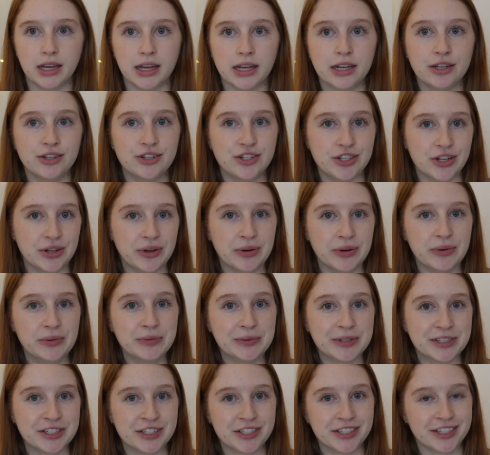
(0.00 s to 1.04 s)
In June,
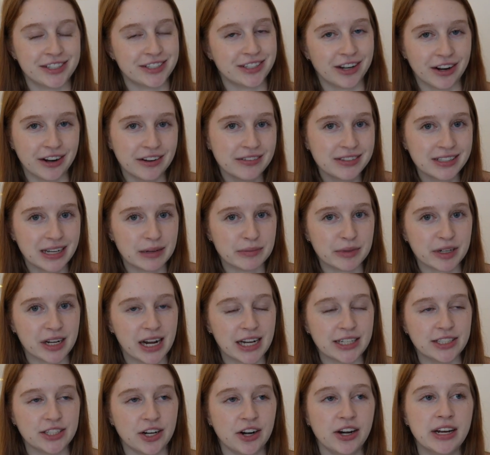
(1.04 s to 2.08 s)
which is the start of summer,
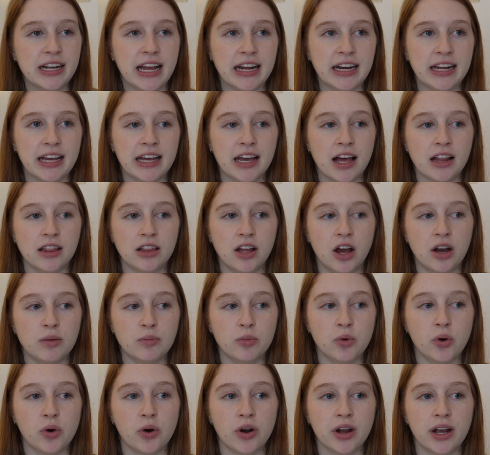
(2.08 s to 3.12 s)
I started nannying a lot
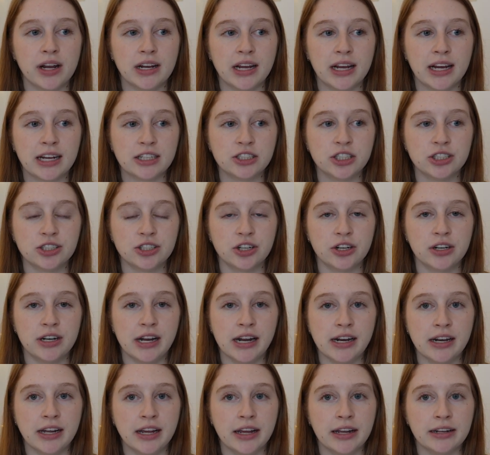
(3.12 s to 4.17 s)
more, and I actually started
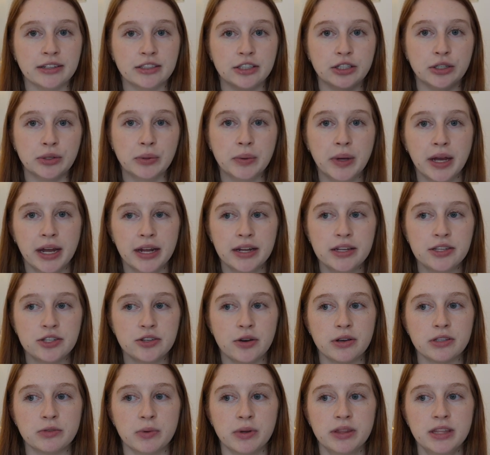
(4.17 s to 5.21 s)
nannying 2 kids. So
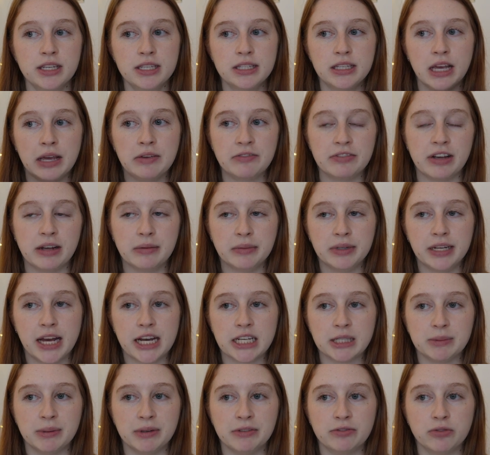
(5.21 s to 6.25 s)
I was with the same family
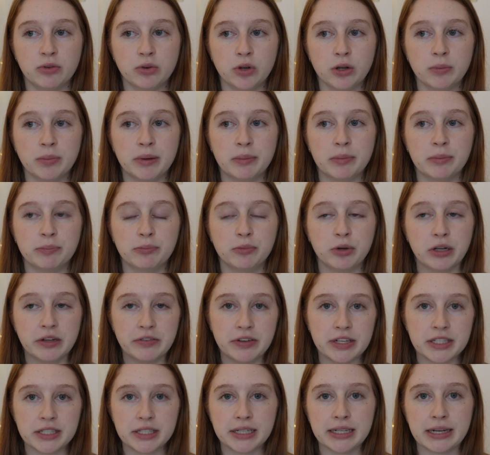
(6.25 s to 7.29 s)
as before, but
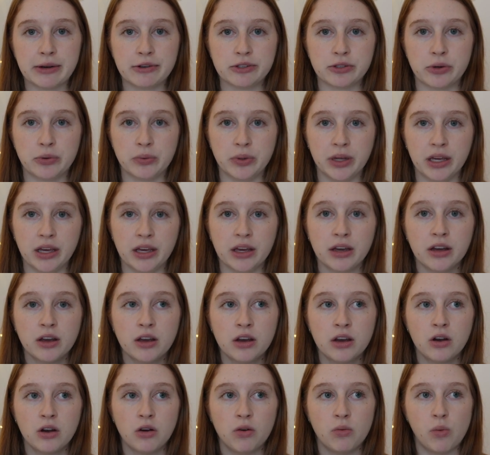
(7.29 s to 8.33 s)
previously I was only
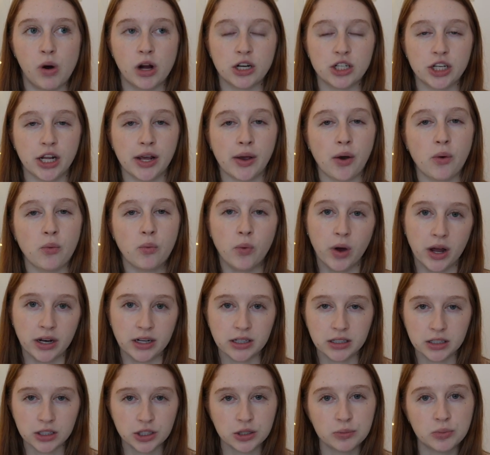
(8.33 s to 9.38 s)
watching one
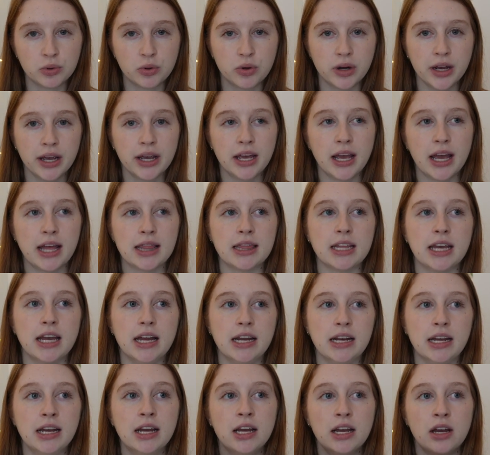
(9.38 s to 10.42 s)
little boy, and
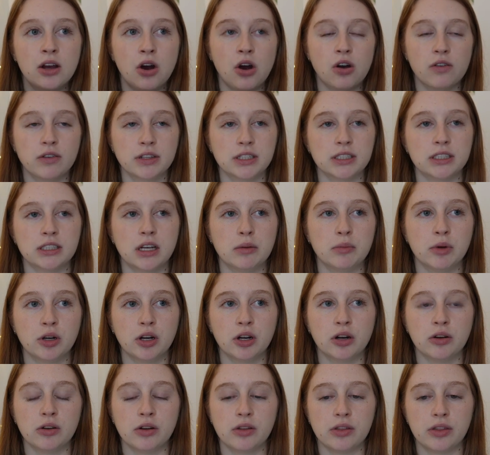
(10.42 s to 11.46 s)
then over the
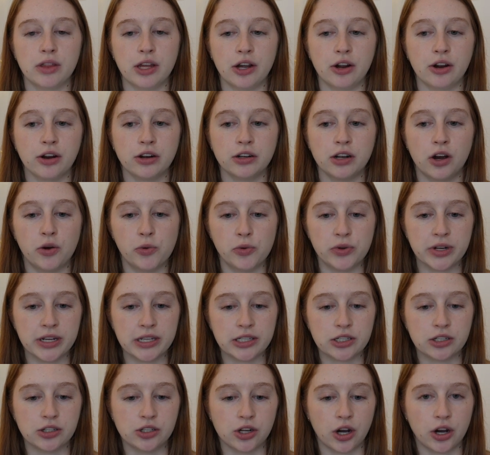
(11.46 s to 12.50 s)
summer their
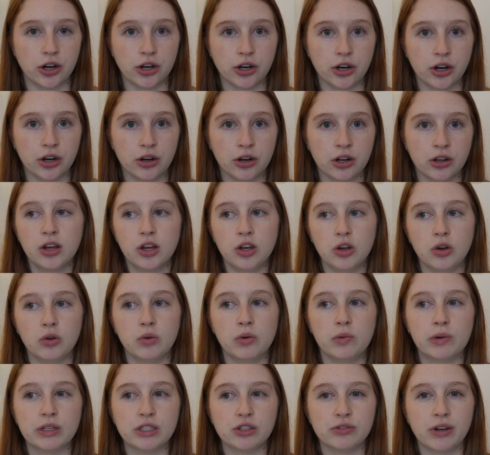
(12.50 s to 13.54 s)
oldest daughter,
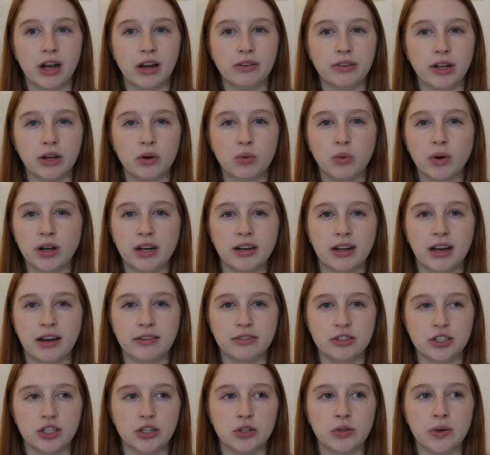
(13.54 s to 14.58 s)
who was around like
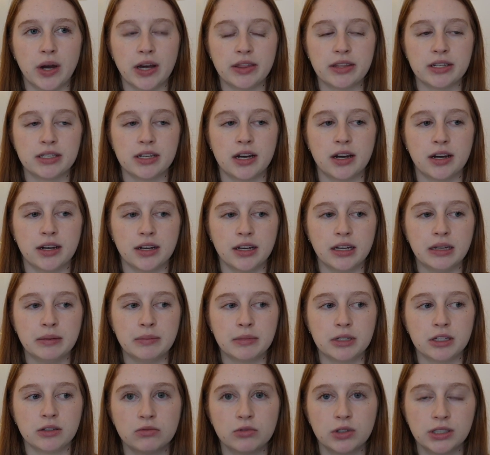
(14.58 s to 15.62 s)
1.5, 2 at the
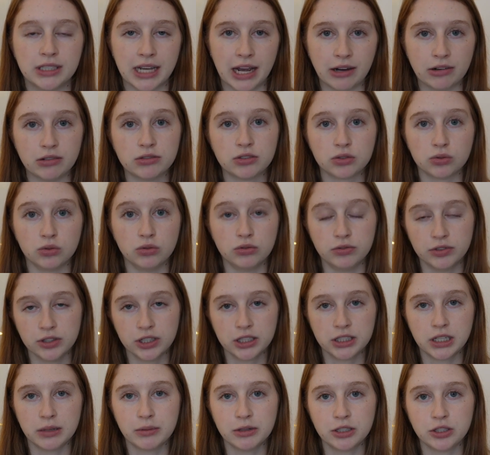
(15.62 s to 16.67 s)
time, was out of school for the
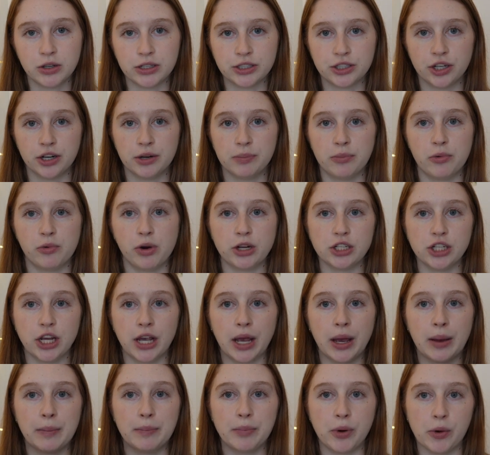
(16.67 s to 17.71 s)
summer, so I started
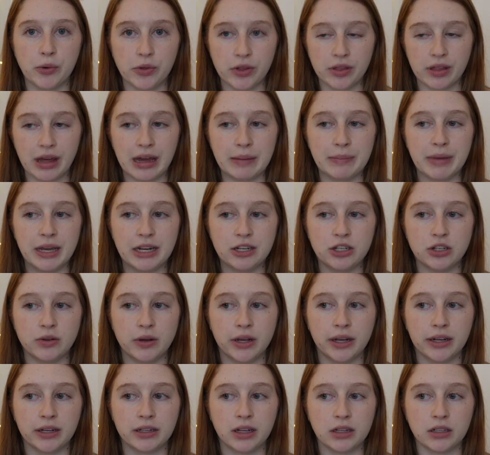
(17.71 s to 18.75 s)
watching both of them and
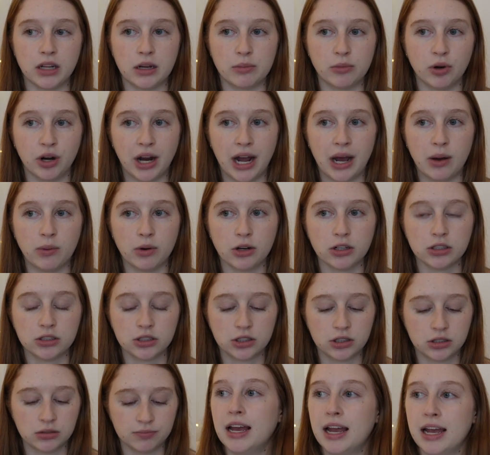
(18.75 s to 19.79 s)
doing a lot more
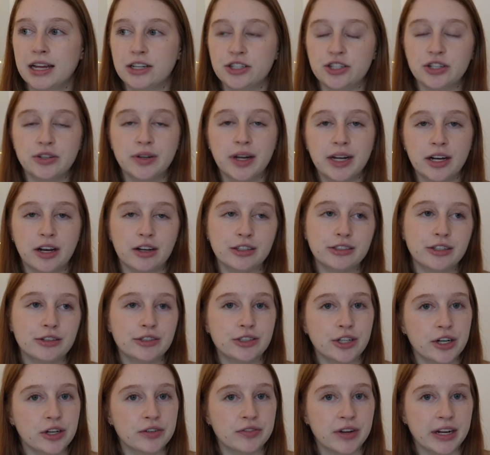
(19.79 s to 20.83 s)
hours. In June, I also
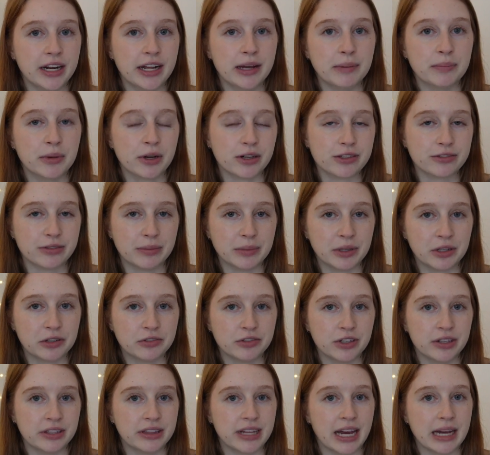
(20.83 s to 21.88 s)
started reading books from Little
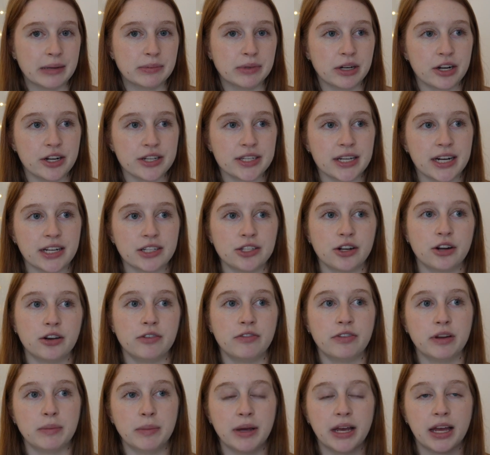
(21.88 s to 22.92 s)
Free Libraries, and I started
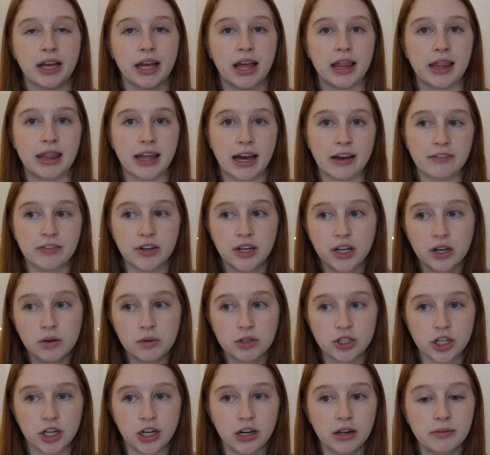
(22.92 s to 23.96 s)
filming that video,
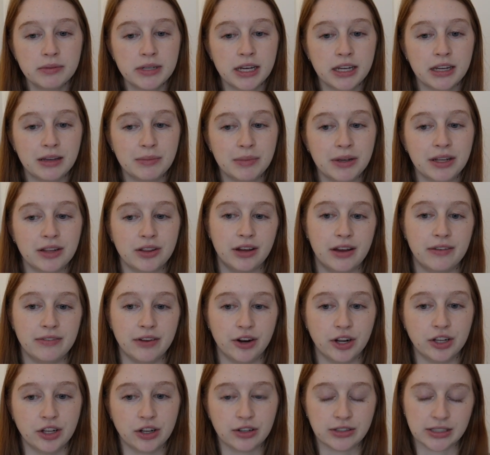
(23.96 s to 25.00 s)
which ended up taking me a
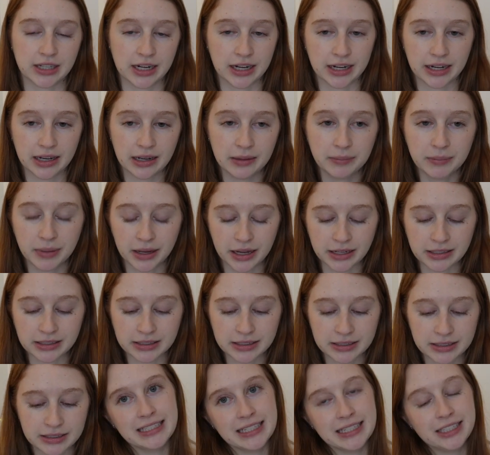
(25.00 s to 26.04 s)
very long time, but
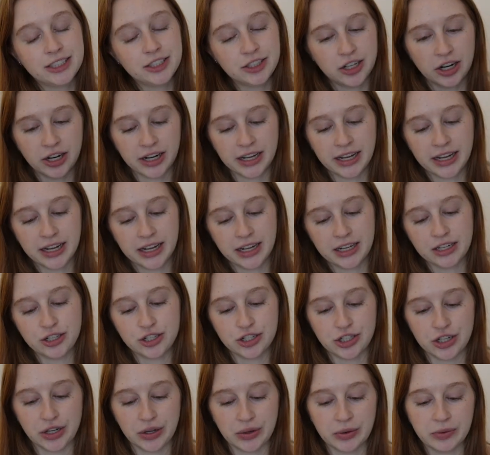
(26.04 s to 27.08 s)
I did start it in
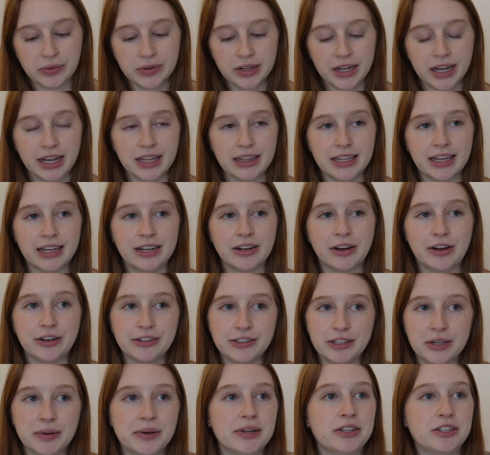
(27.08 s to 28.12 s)
June. And then
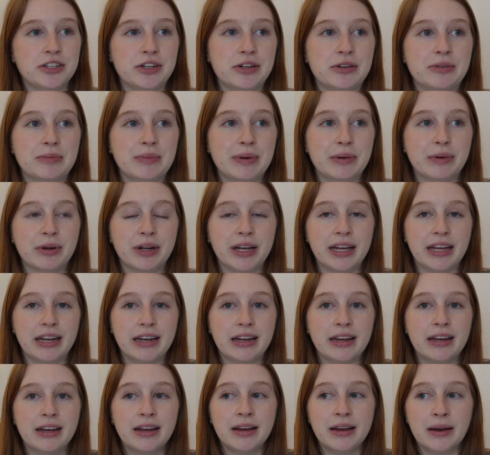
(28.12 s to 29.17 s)
also in June, we were
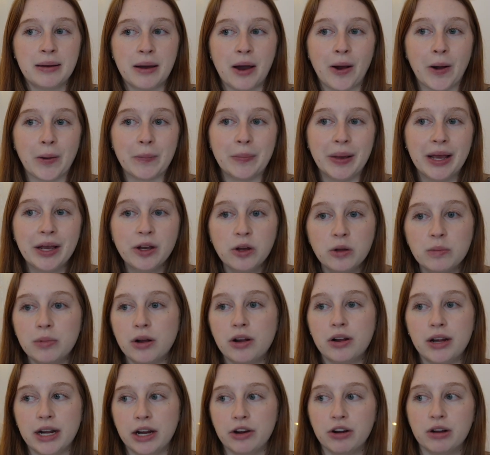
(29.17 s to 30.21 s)
in our
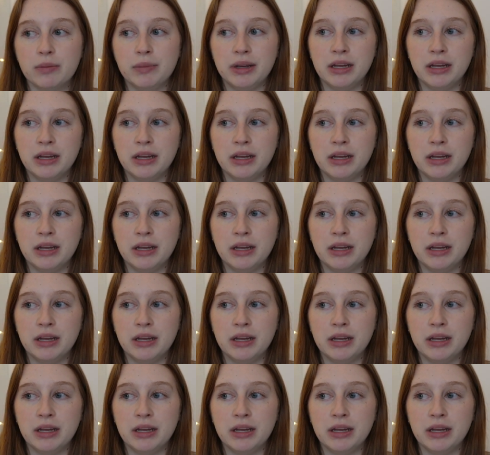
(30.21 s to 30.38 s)
pickleball era.